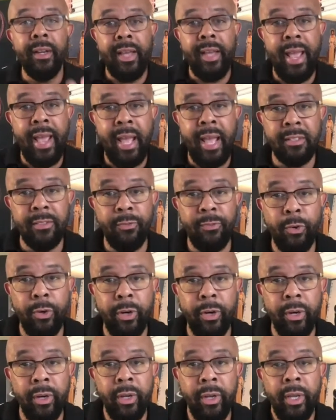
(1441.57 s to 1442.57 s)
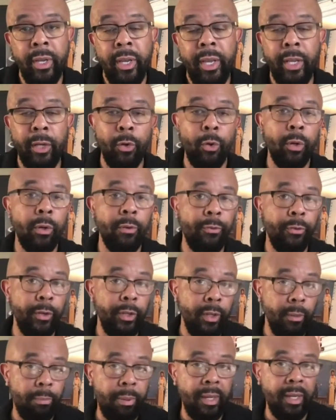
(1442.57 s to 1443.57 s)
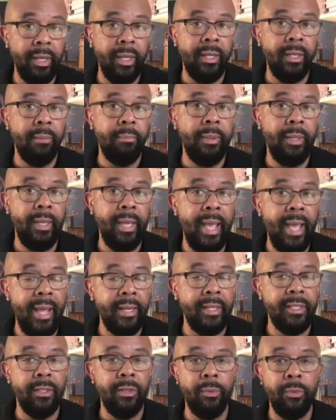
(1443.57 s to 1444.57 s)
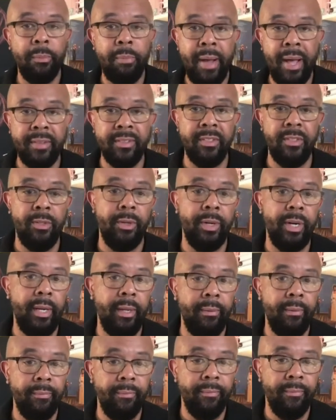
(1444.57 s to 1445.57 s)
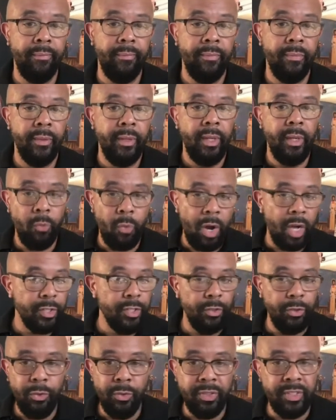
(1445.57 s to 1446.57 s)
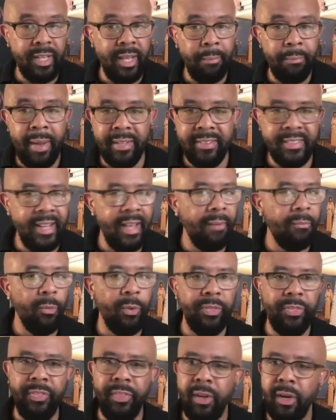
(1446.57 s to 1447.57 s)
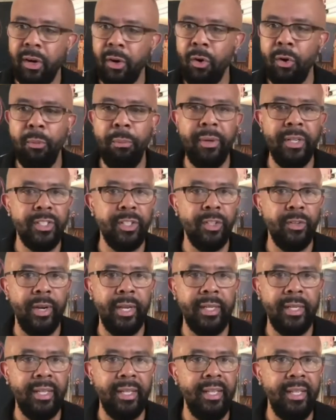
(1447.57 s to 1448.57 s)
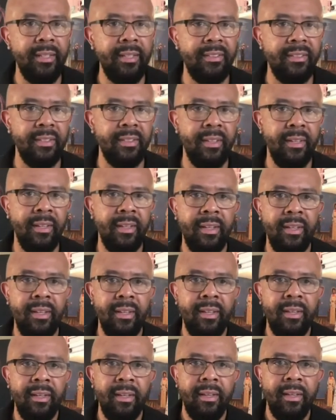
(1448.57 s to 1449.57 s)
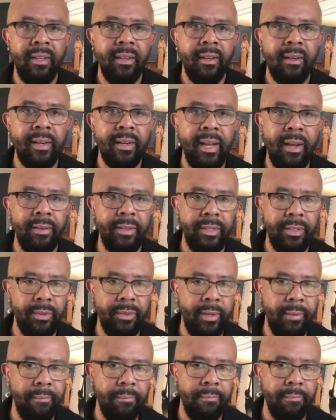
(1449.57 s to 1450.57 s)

to ask for in order for your plugin to be added to the repository. It walks you through step by step with a whole bunch of great links on how to do it.